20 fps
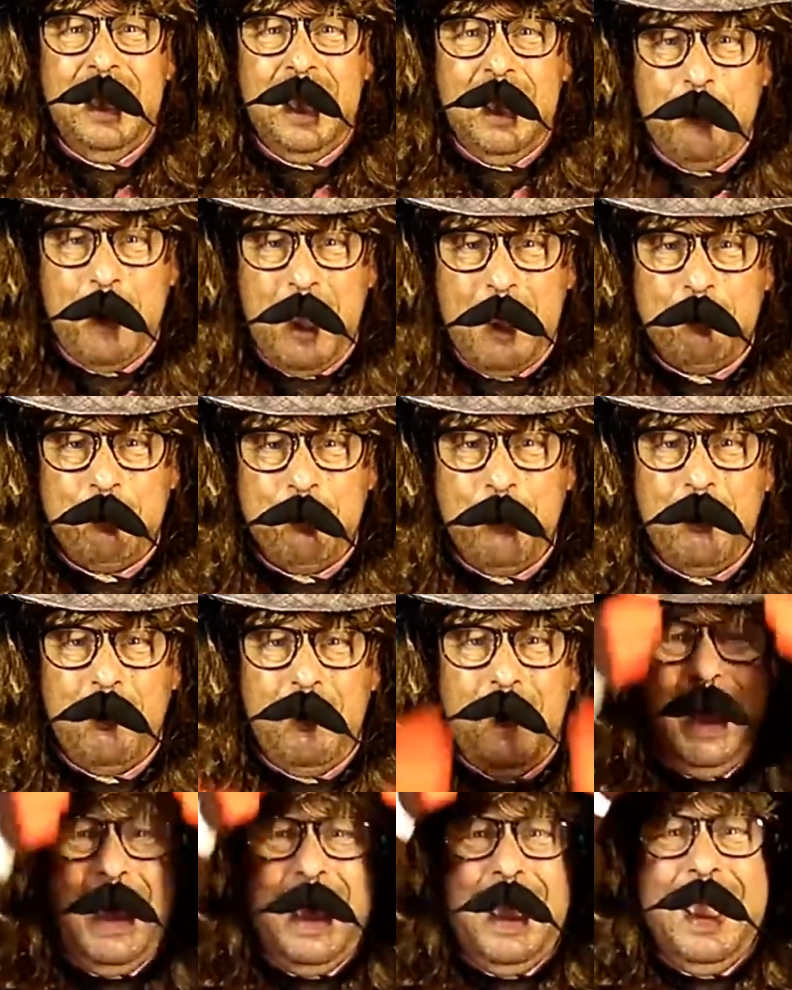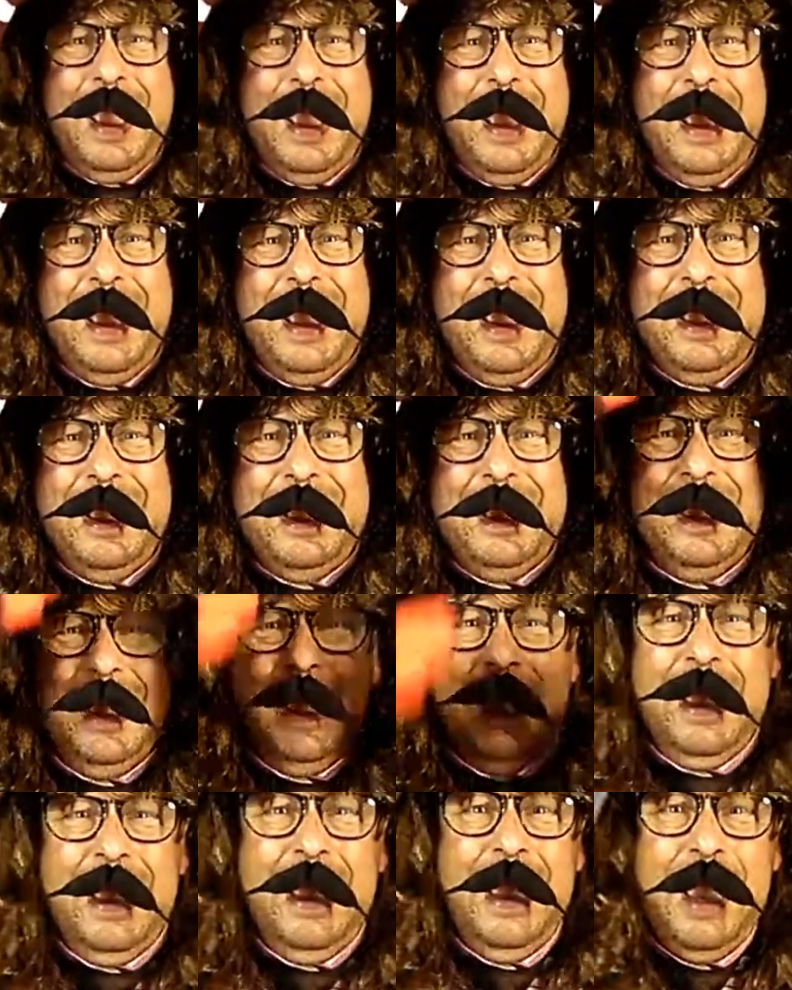Hip hip
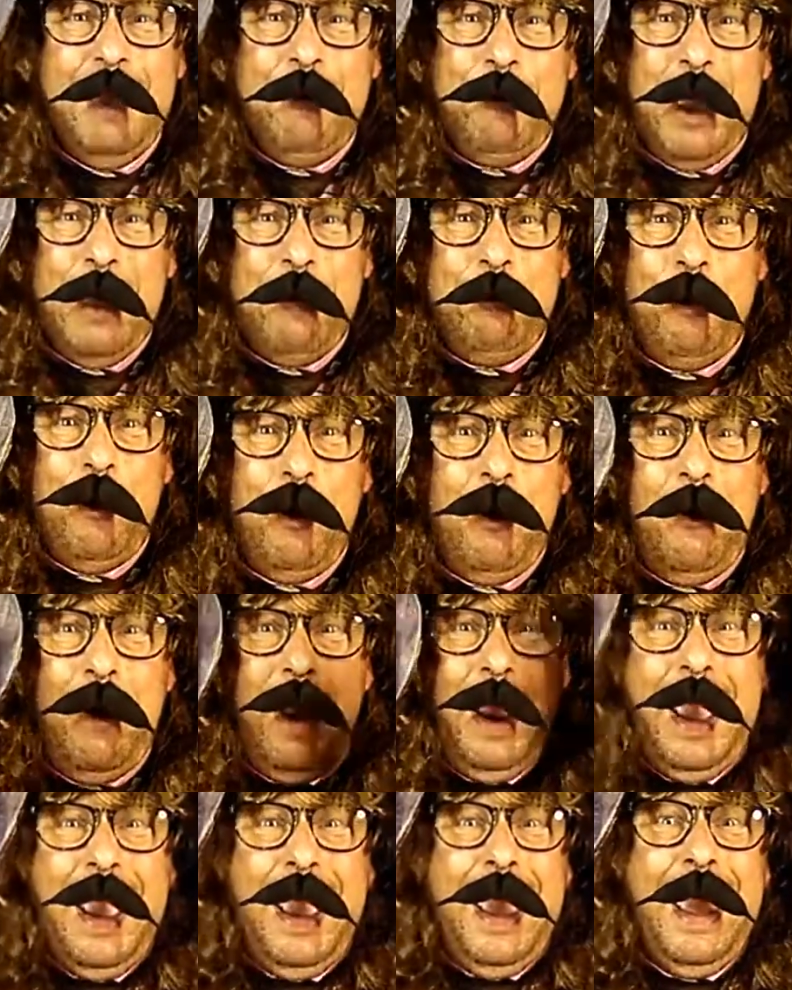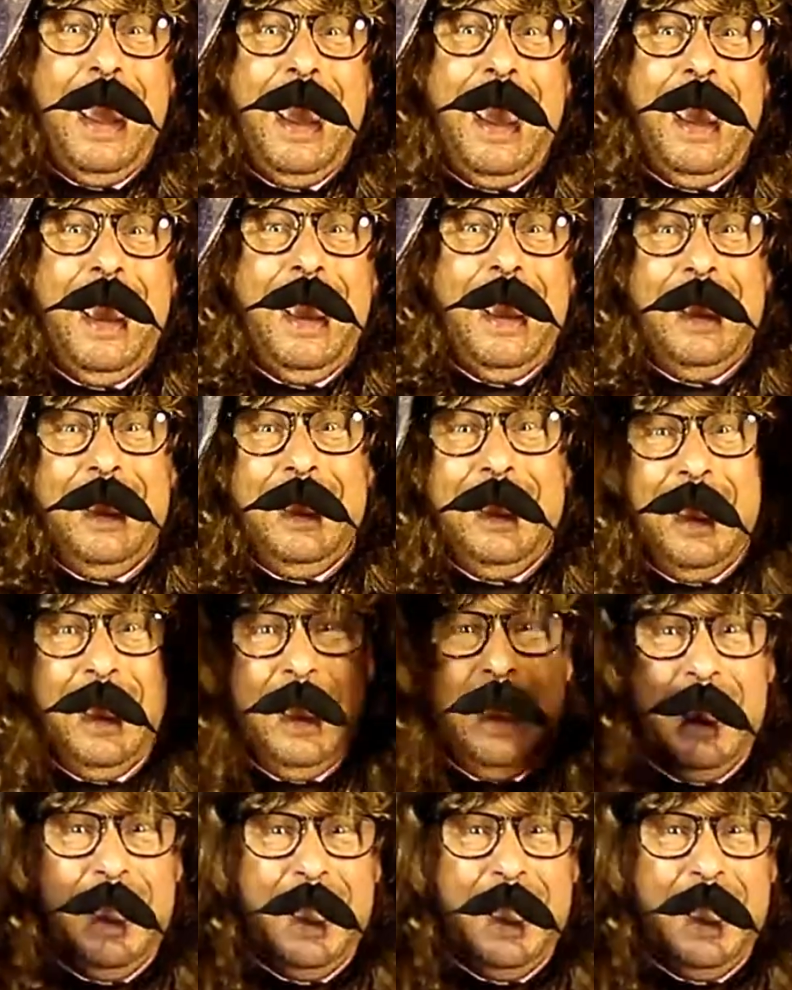hooray, hip hip hooray,